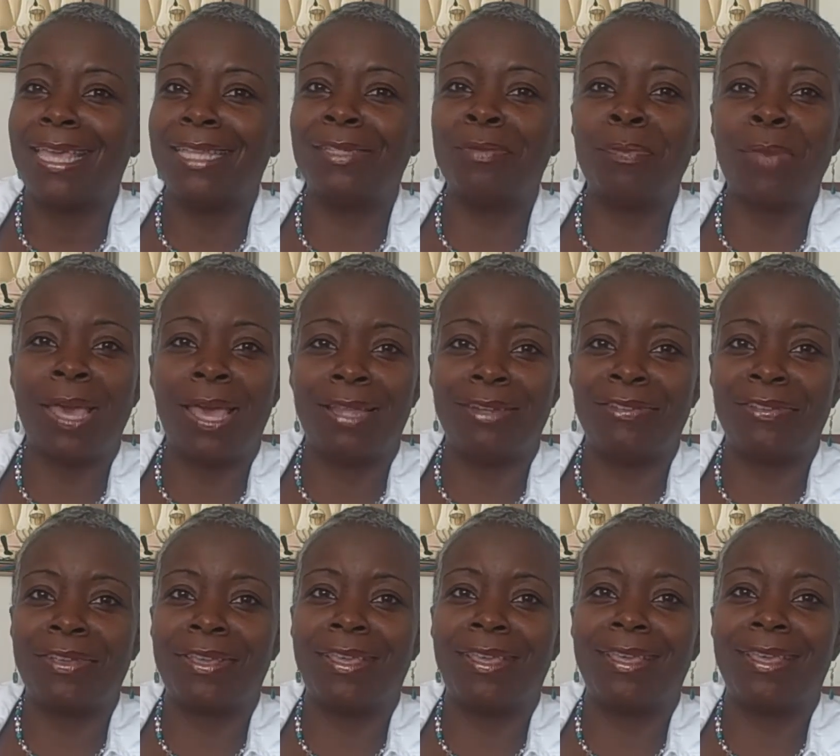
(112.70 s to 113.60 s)
It's
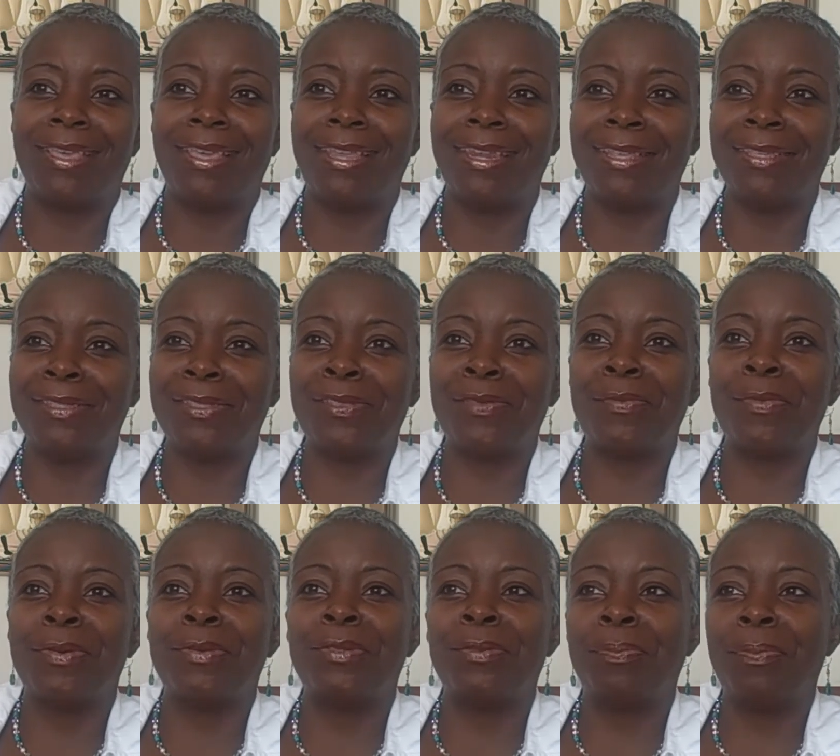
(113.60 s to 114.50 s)
magic. It is the
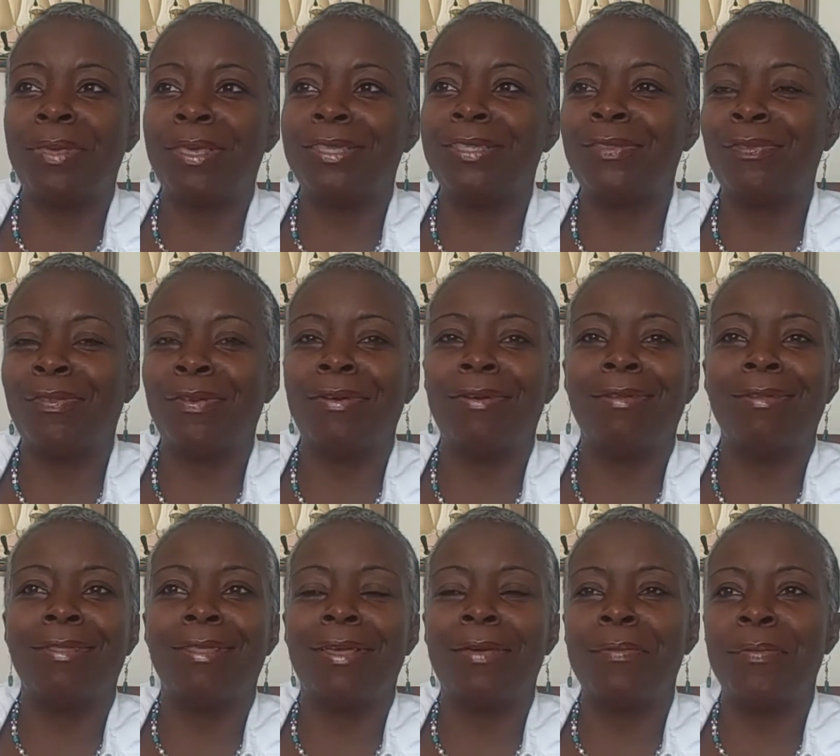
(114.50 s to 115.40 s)
most
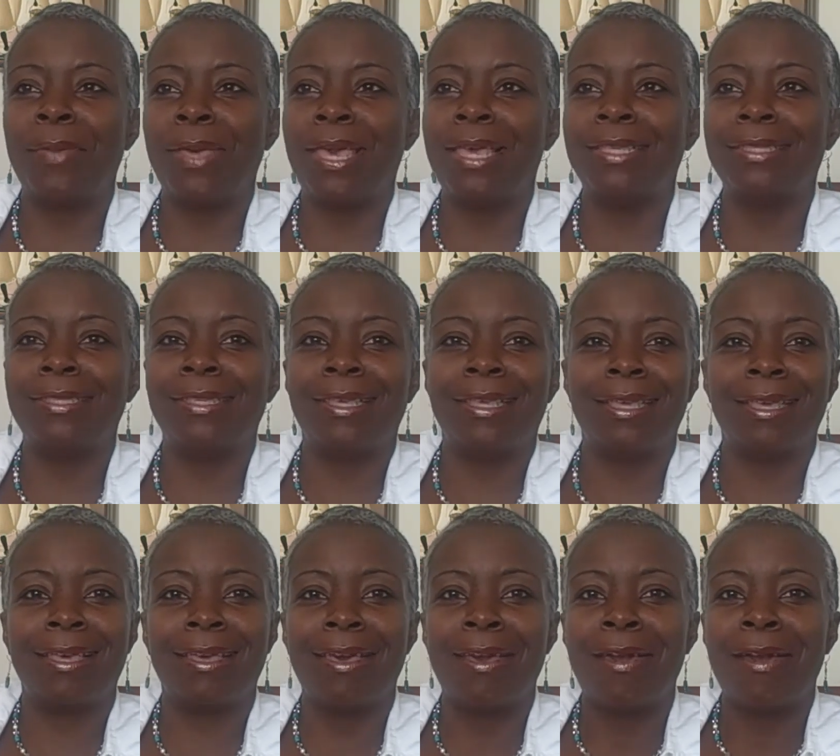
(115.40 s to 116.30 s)
peaceful,
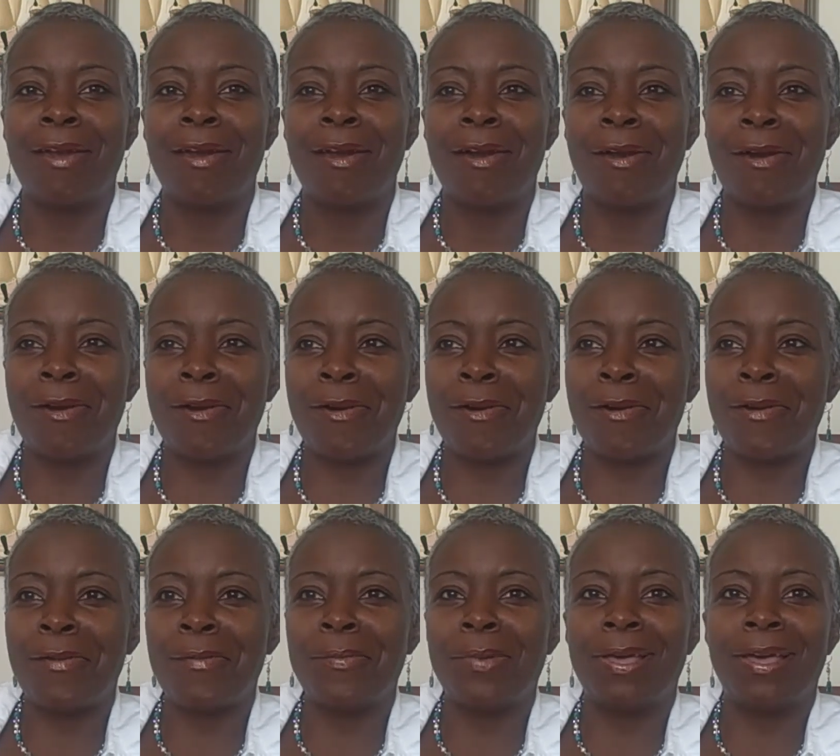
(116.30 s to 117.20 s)
amazing
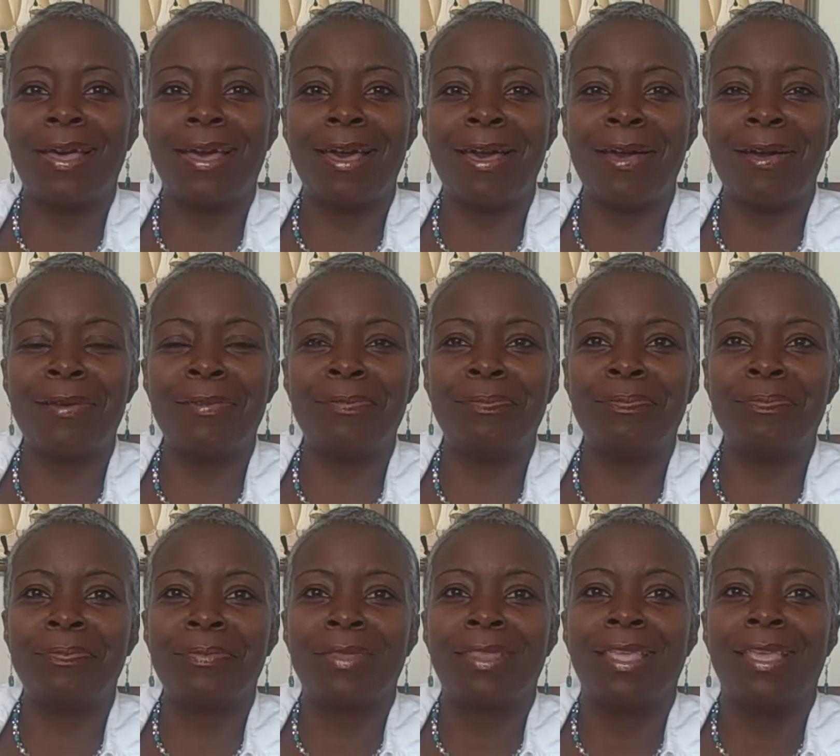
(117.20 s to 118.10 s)
home.
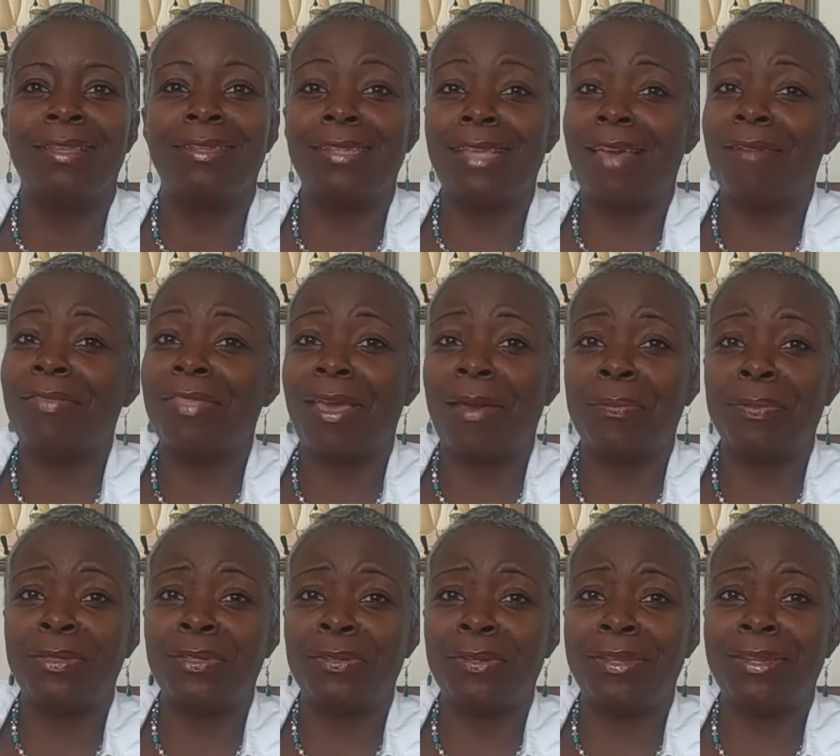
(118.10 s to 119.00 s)
To have the
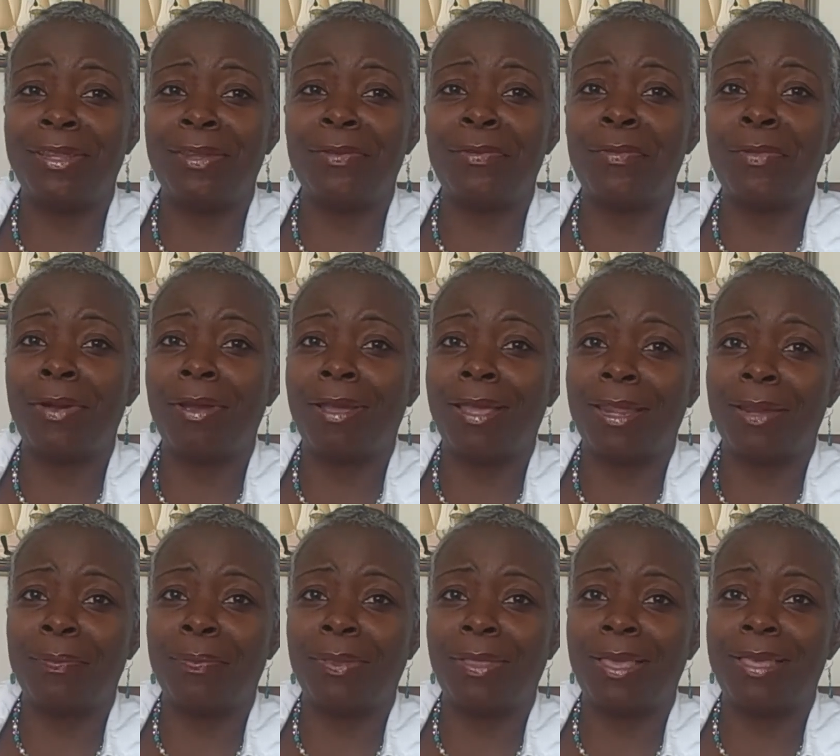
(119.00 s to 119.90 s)
opportunity to work
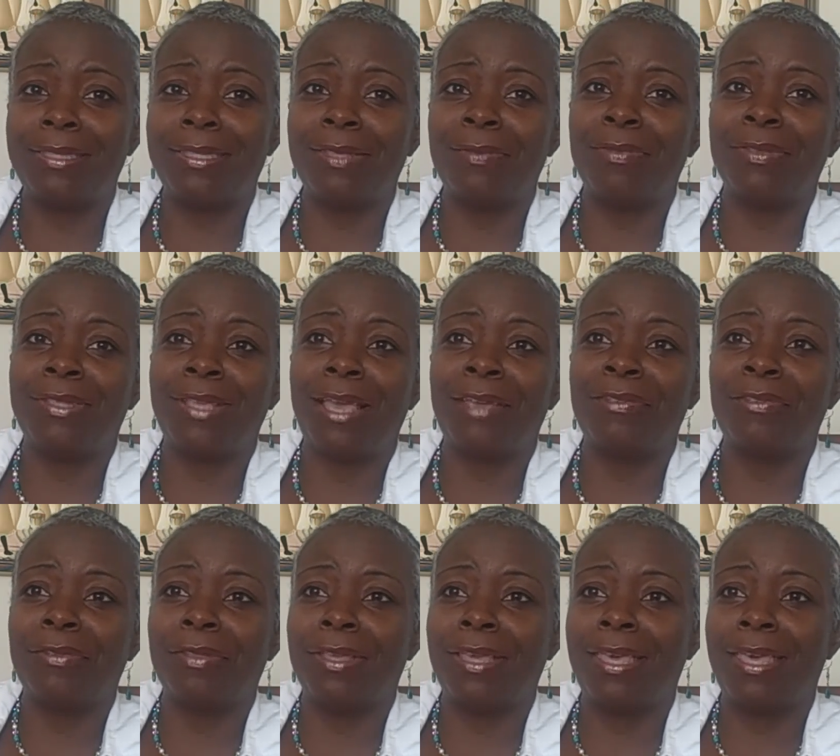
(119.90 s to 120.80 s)
in a place that was
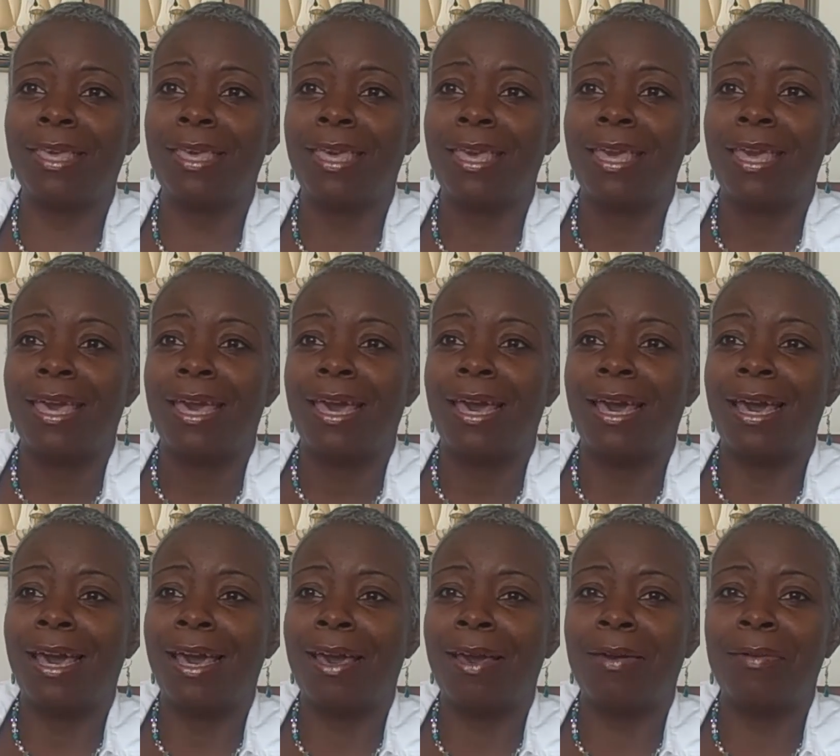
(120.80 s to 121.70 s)
actually
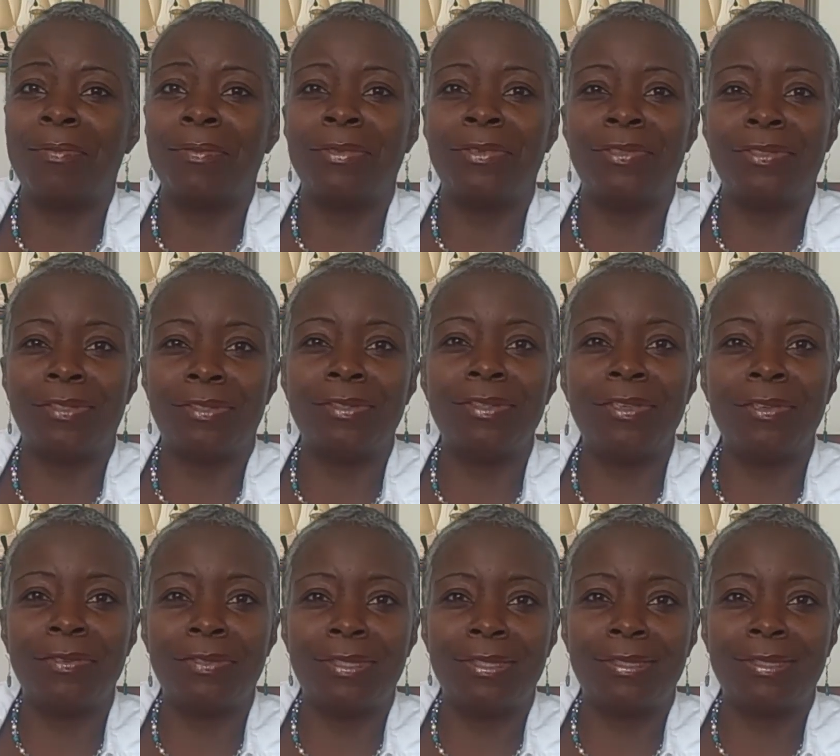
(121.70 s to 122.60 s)

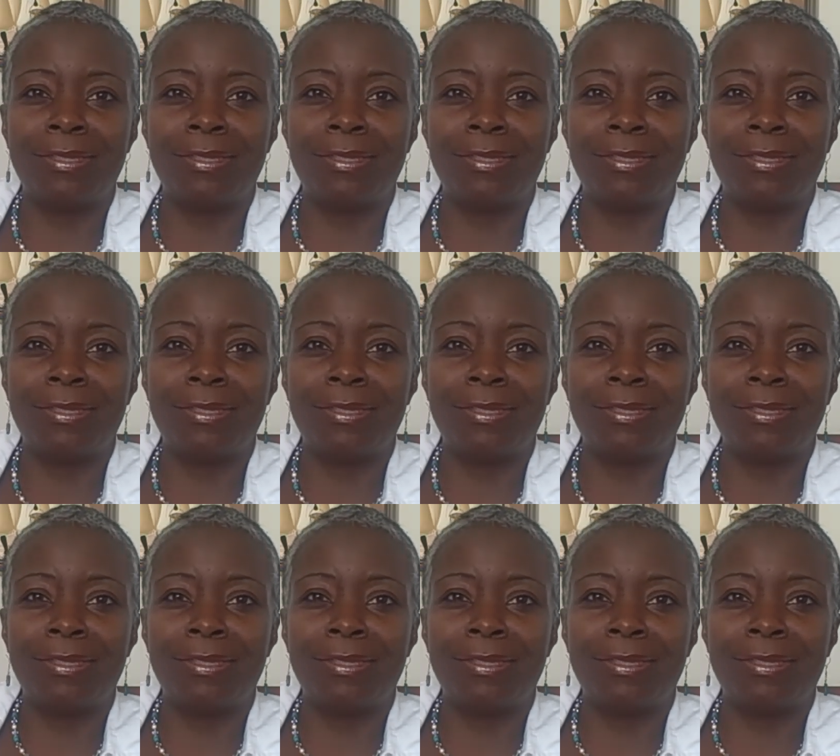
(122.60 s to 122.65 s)
used